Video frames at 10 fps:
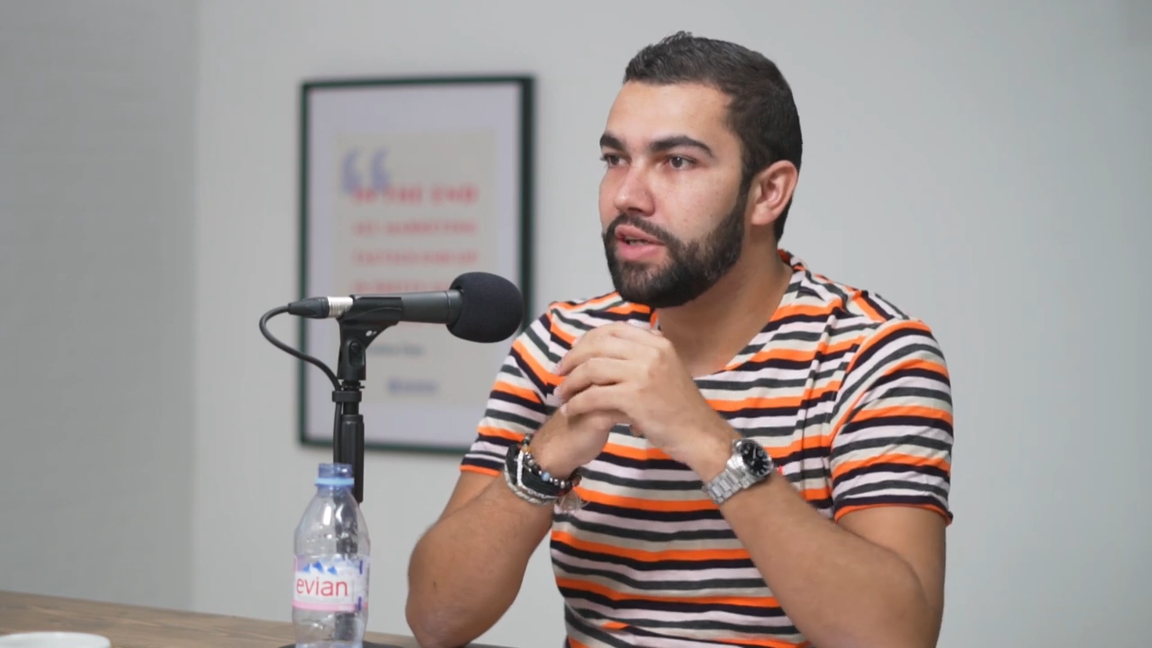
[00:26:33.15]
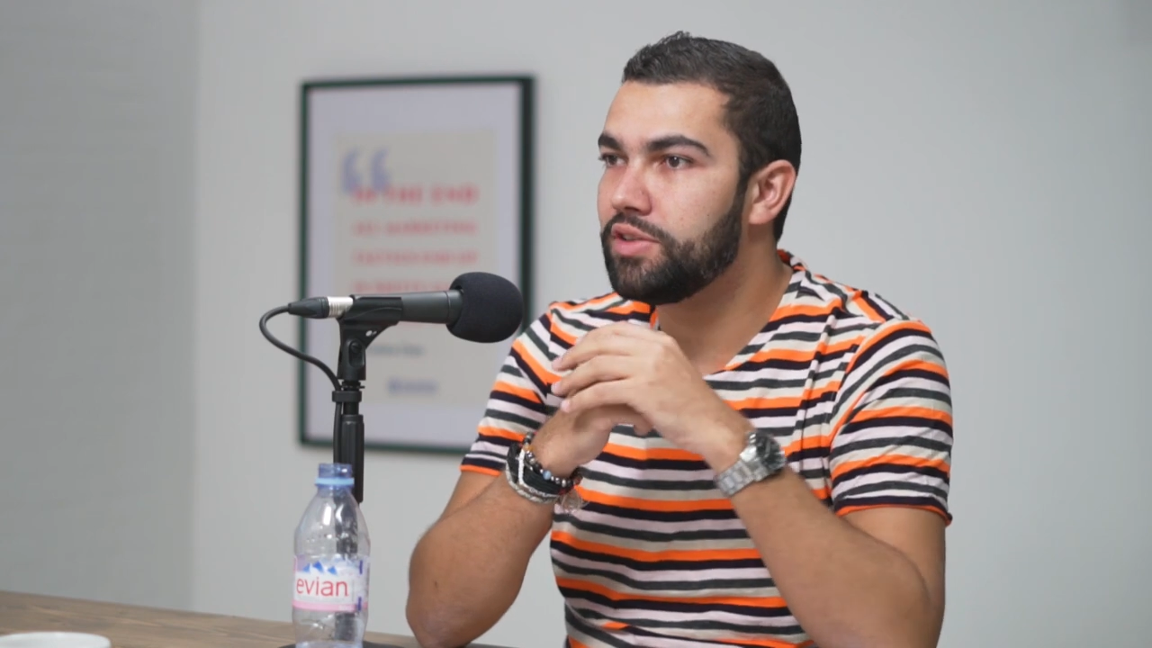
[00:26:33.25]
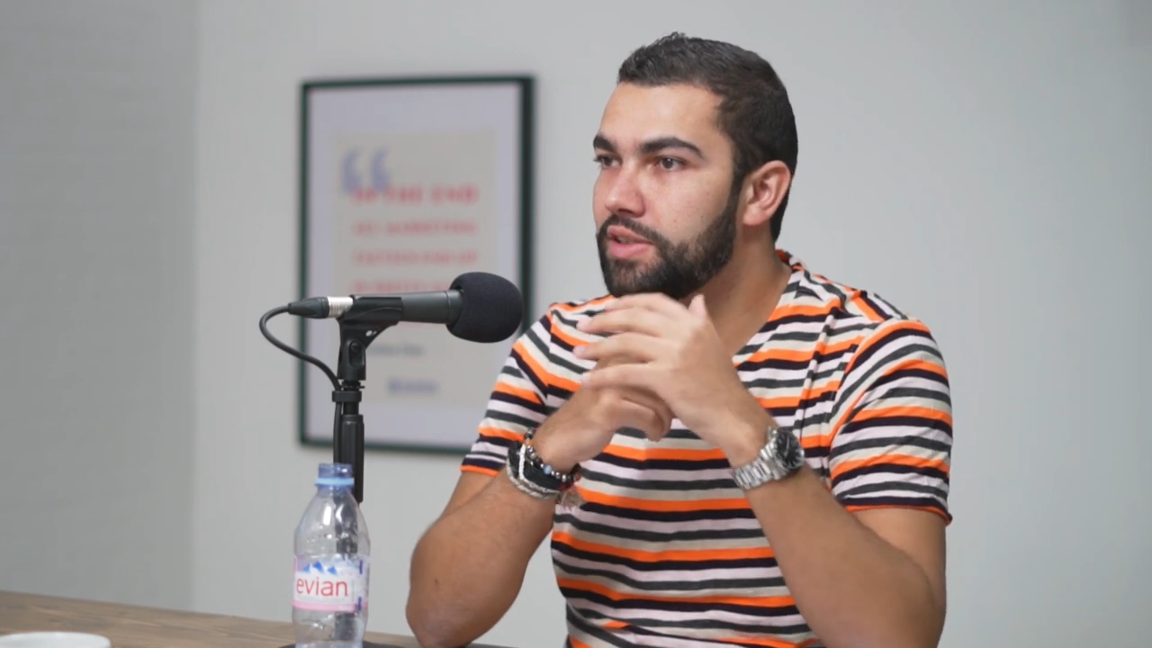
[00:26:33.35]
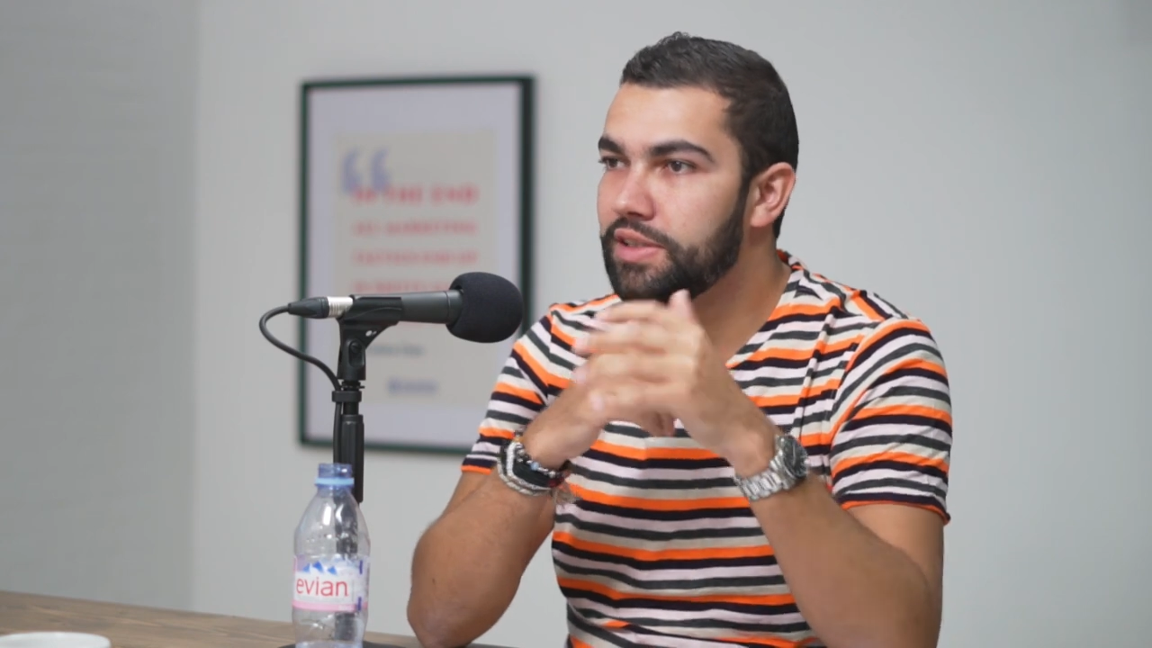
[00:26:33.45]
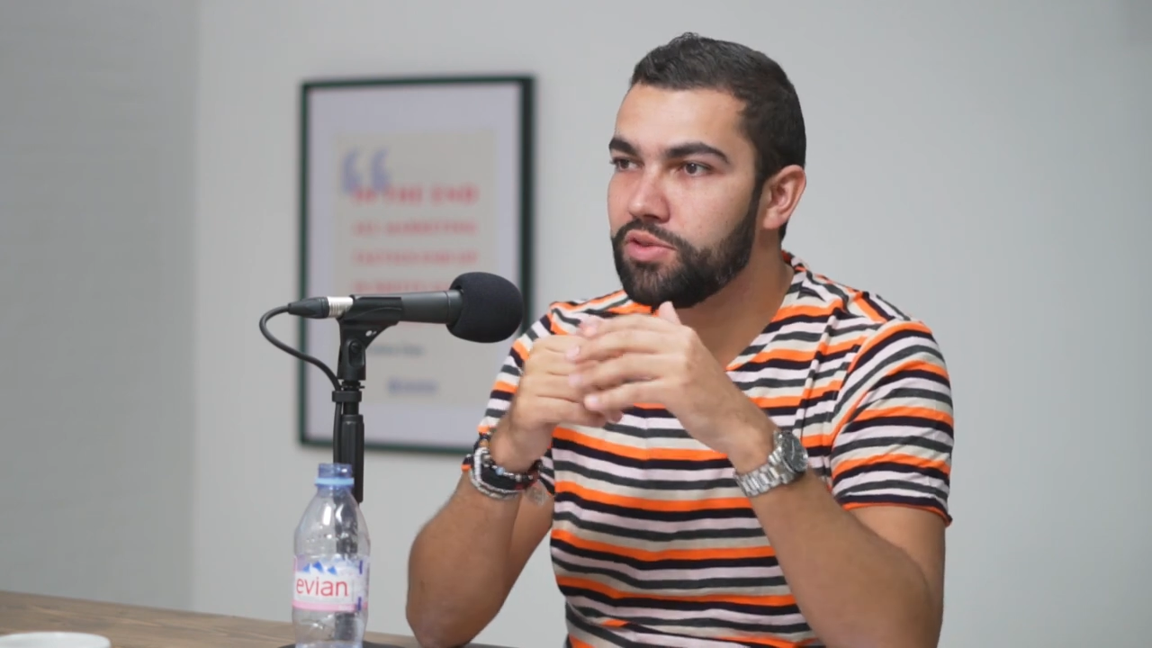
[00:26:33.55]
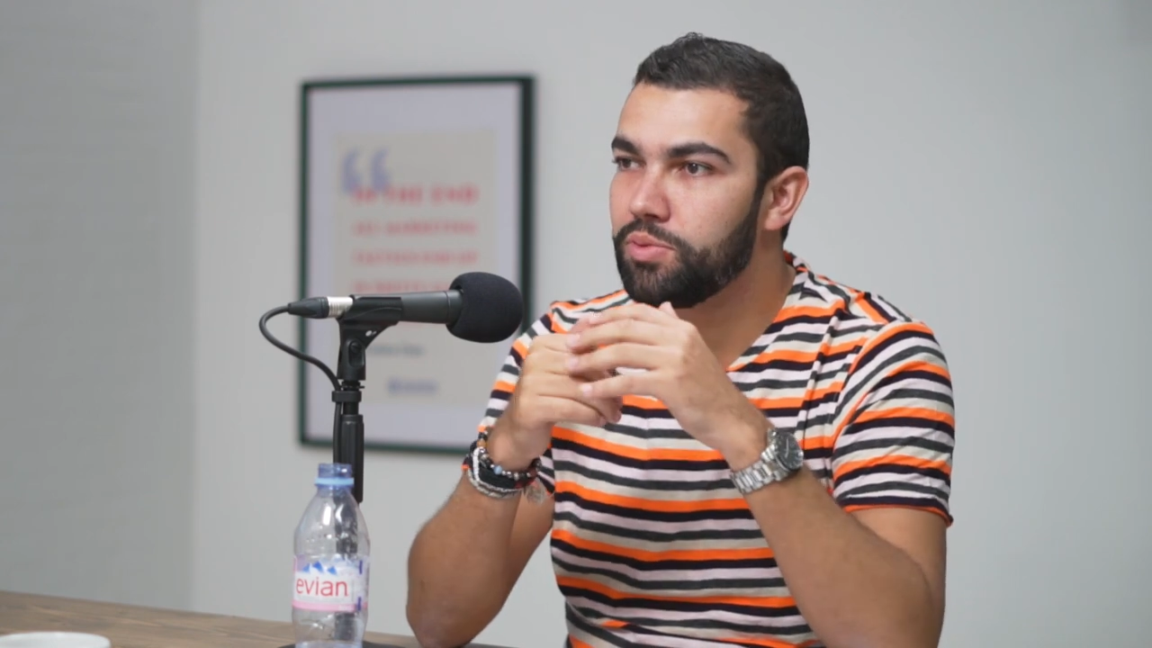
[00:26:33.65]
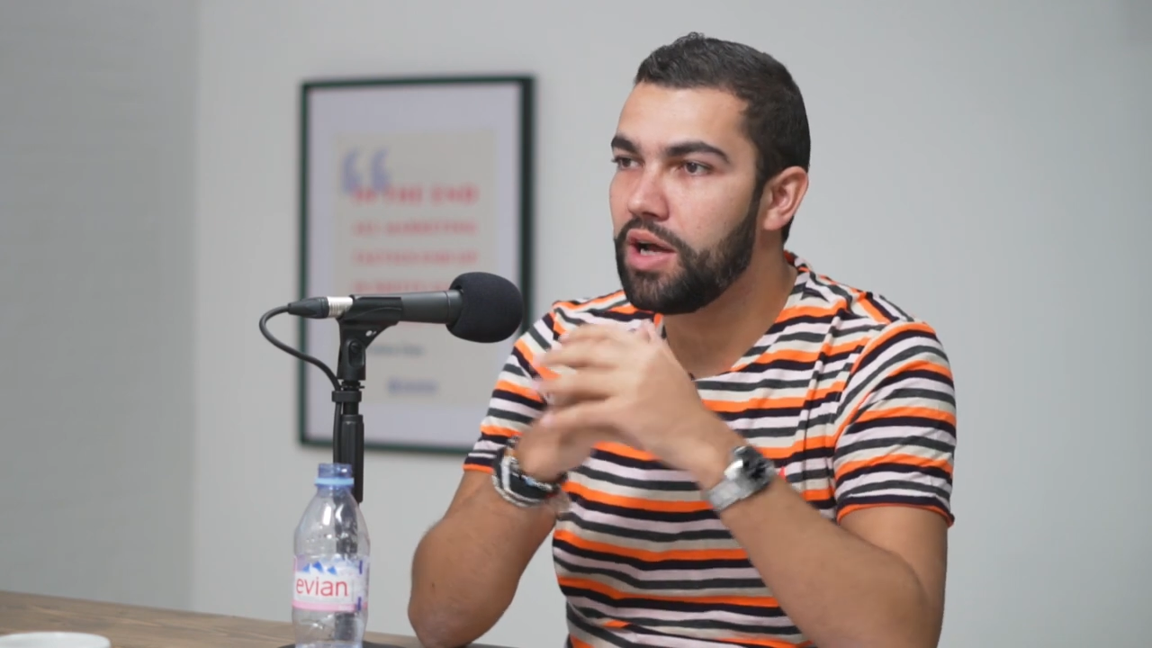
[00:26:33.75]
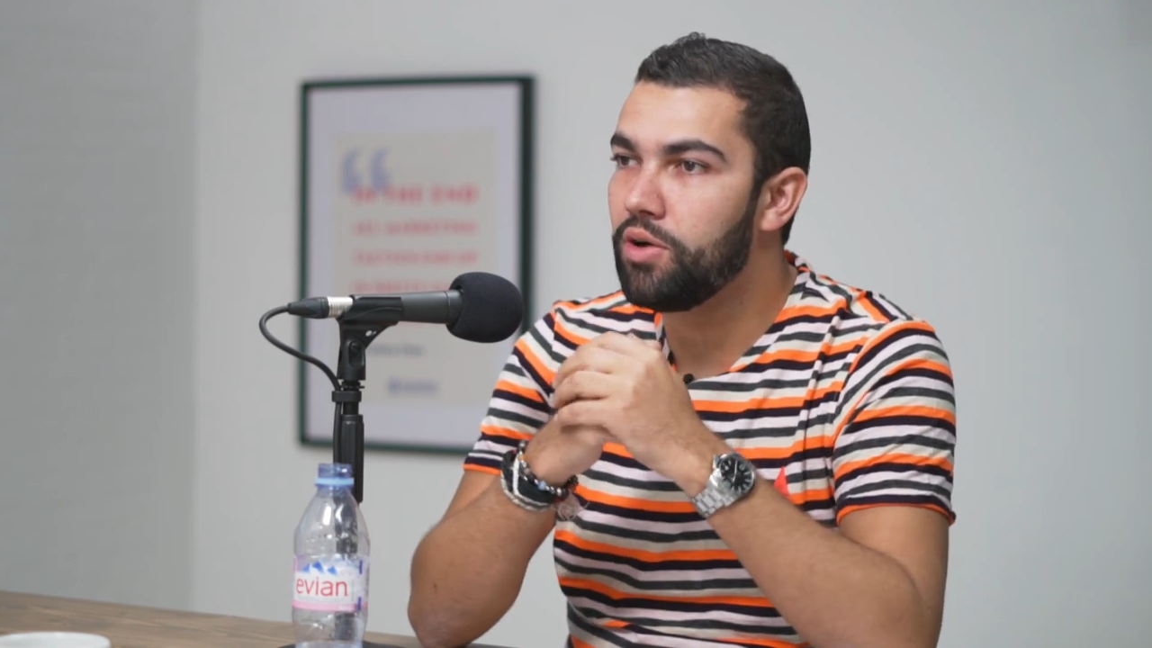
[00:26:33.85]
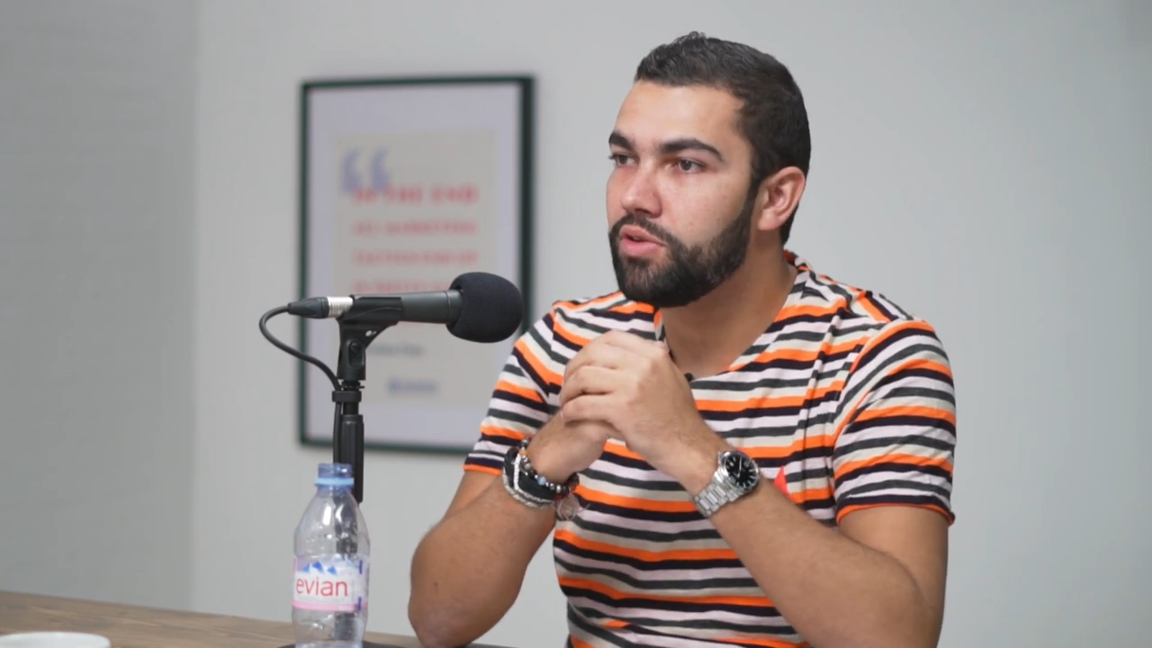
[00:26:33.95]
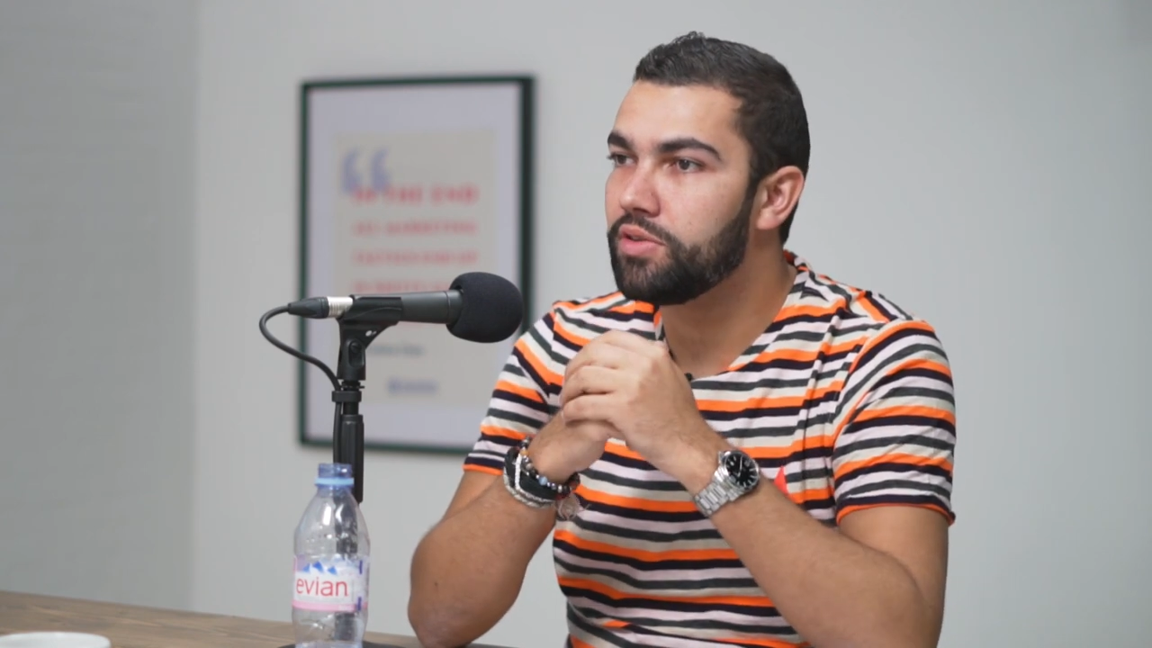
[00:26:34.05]
agencies
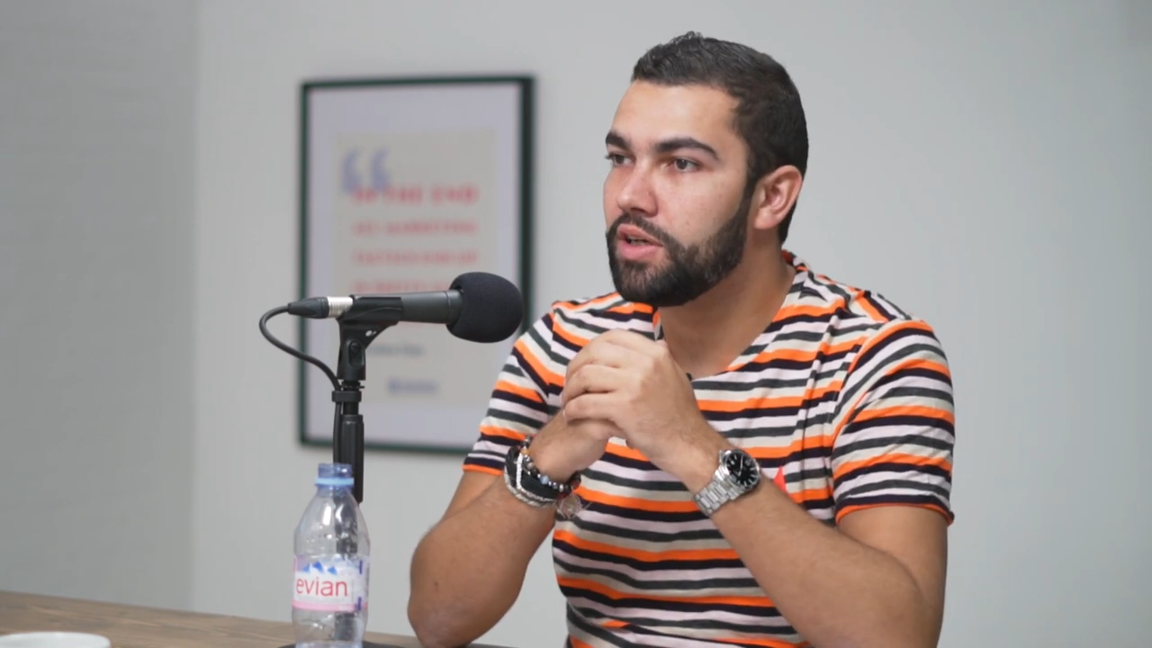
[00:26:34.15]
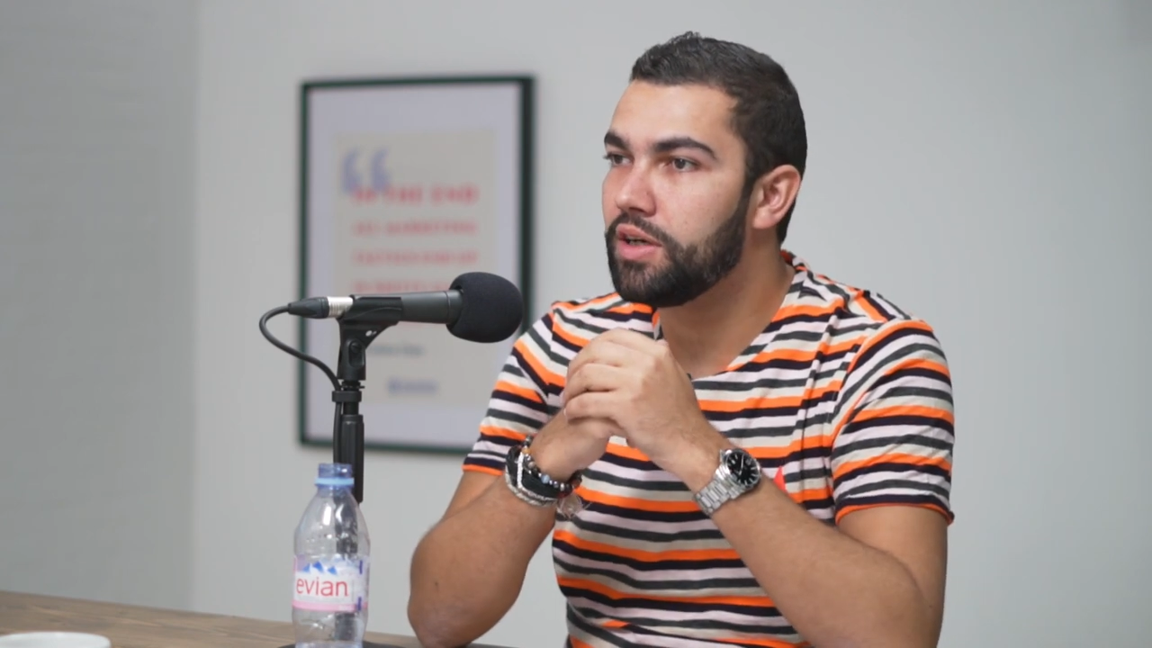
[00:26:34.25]
without